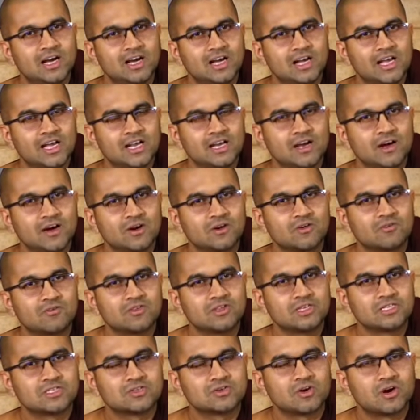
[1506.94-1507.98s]
get out of
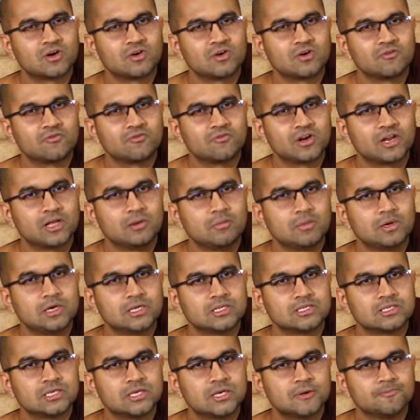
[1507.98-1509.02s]
this round of
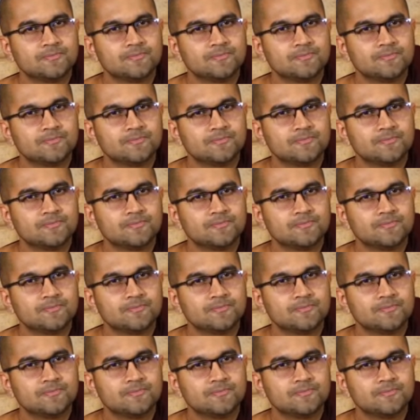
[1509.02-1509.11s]
rebirth.